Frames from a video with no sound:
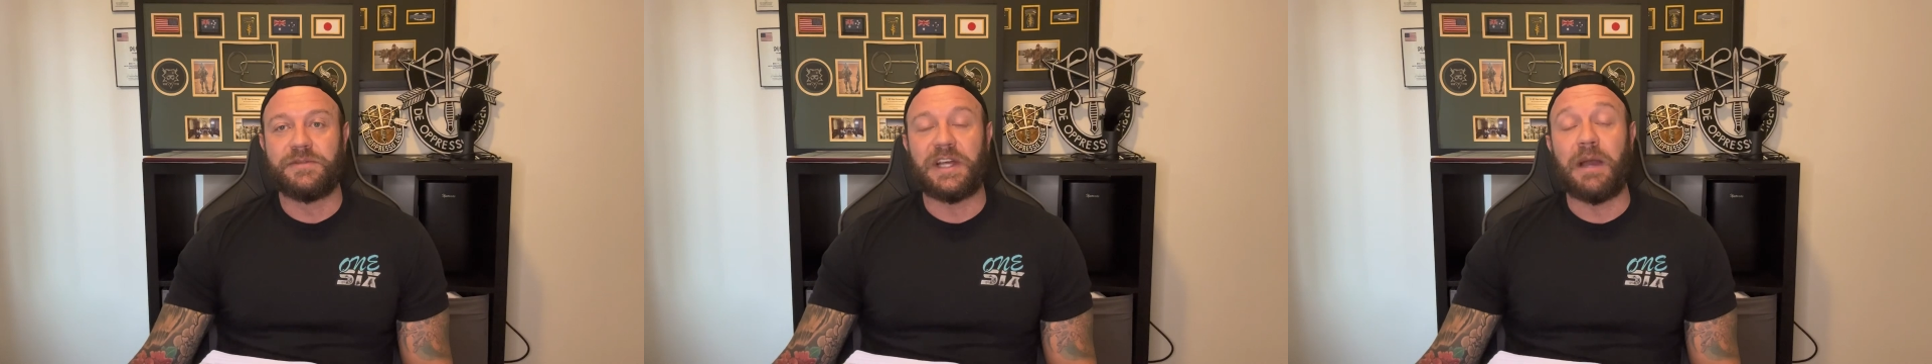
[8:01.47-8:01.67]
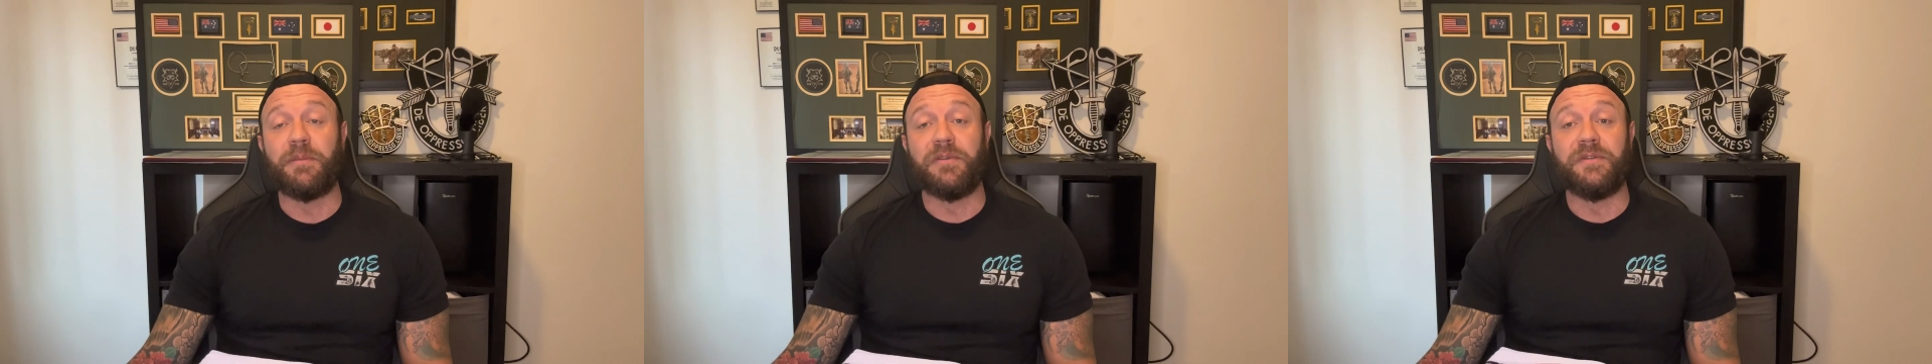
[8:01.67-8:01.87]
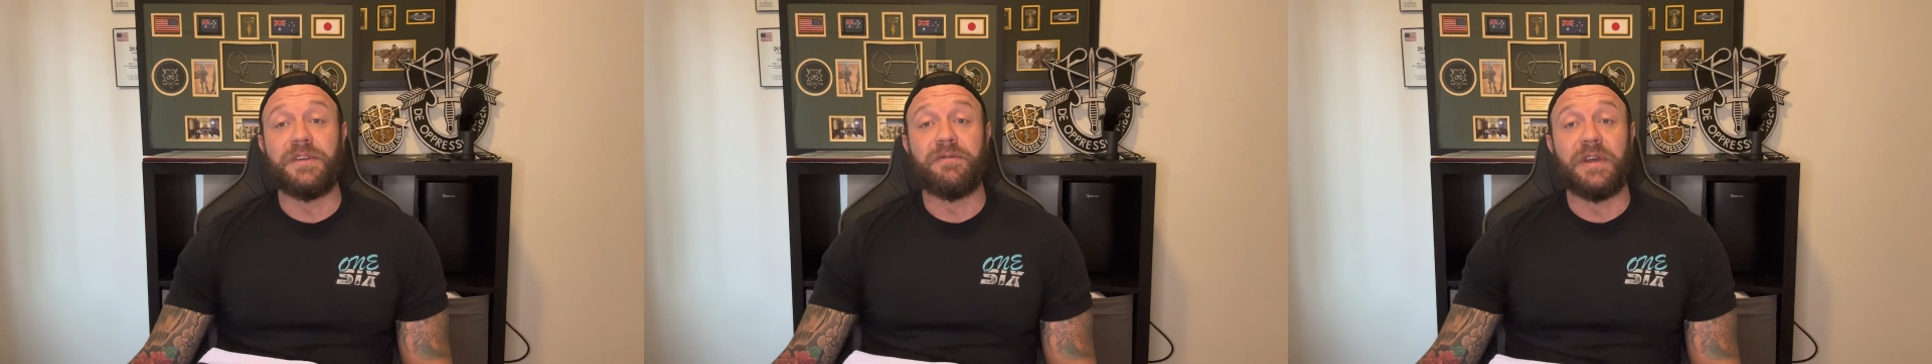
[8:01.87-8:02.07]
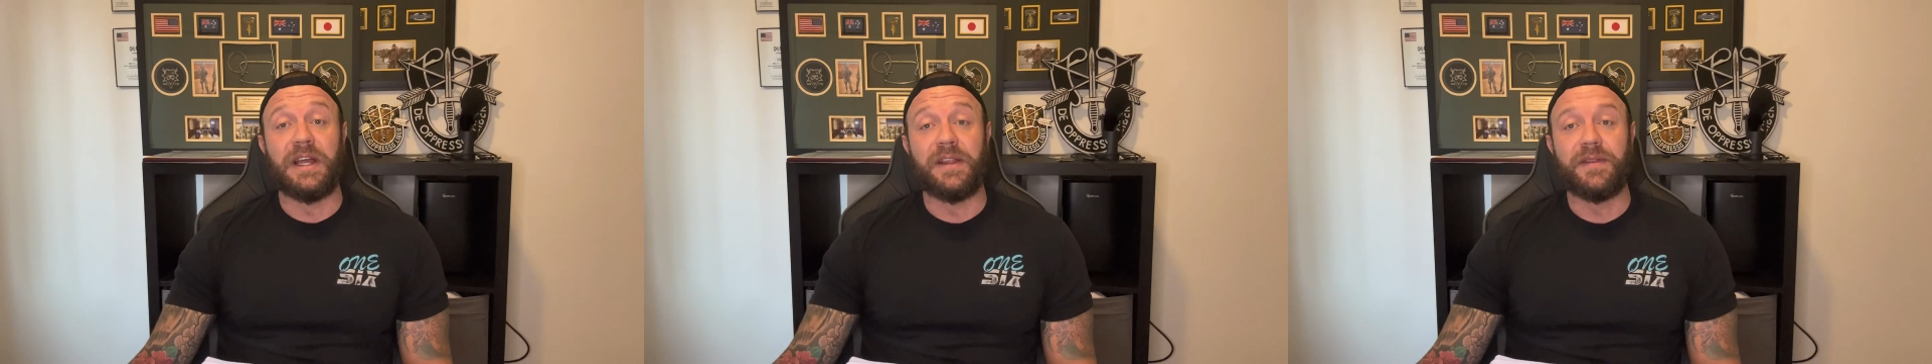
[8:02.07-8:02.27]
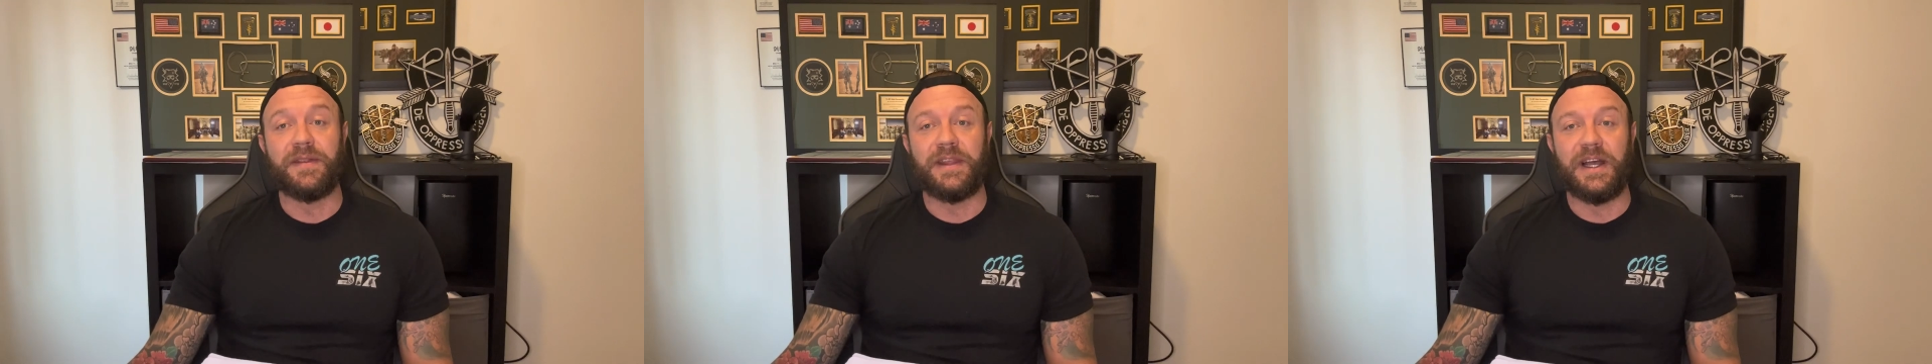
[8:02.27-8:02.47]
type of
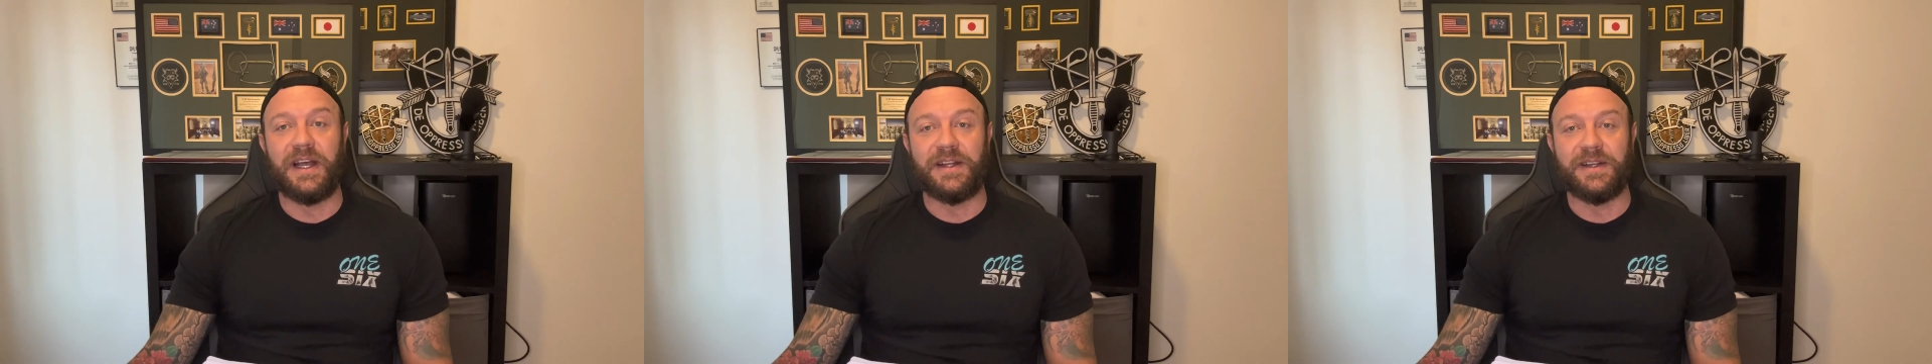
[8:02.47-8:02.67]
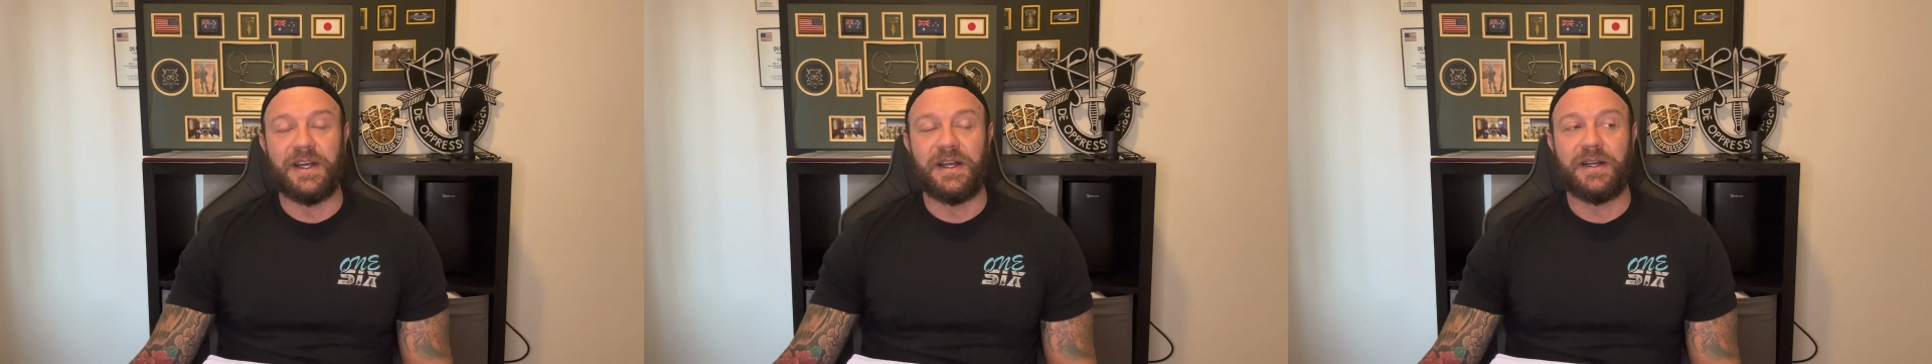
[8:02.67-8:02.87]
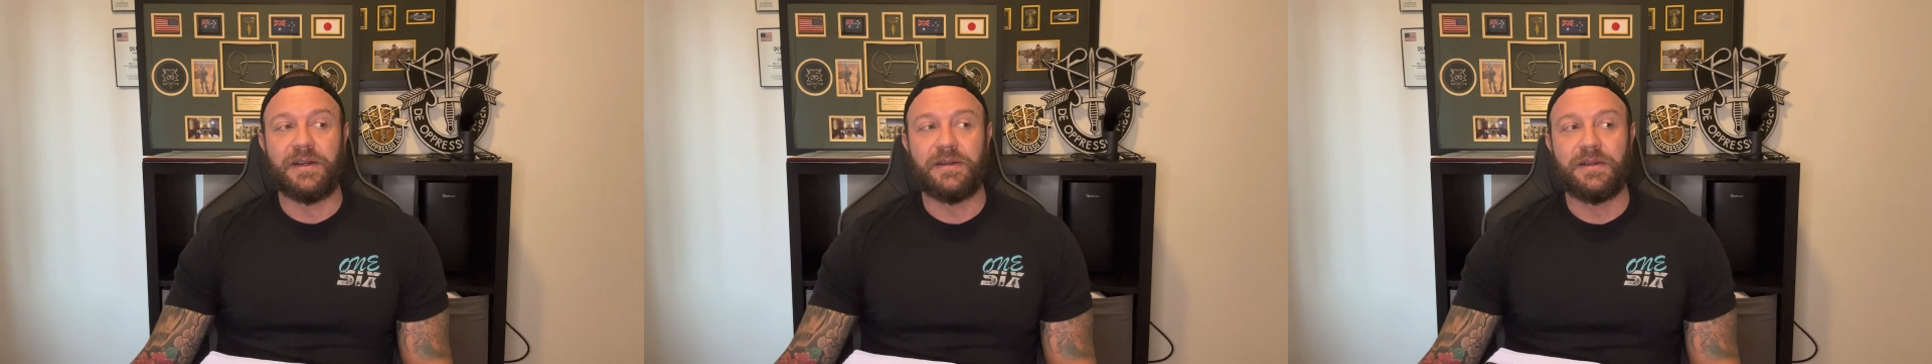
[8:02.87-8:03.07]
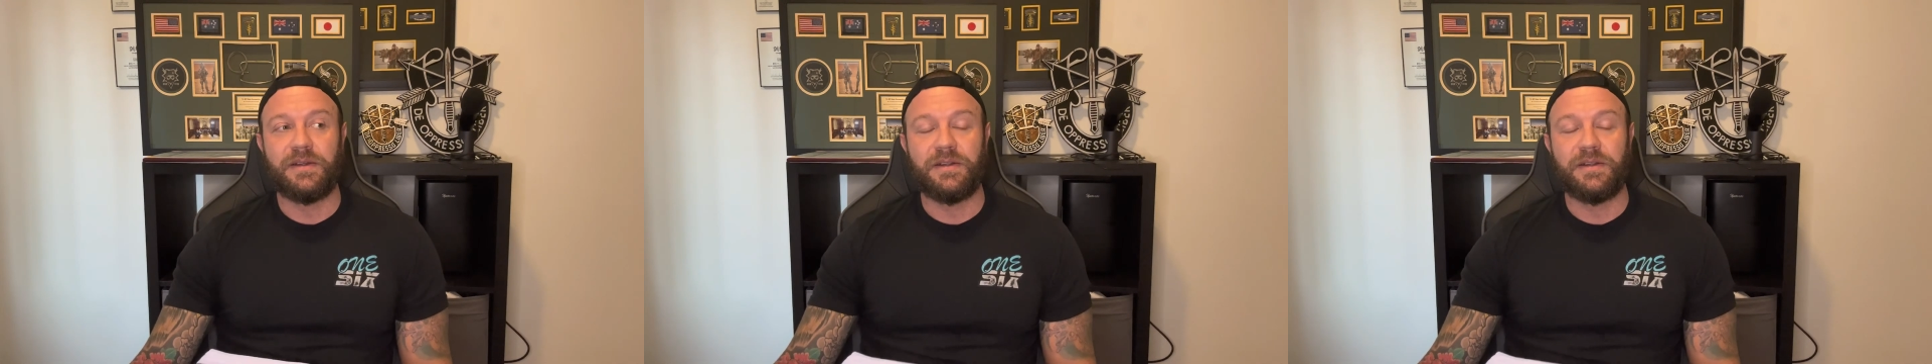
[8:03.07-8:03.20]
event that uh,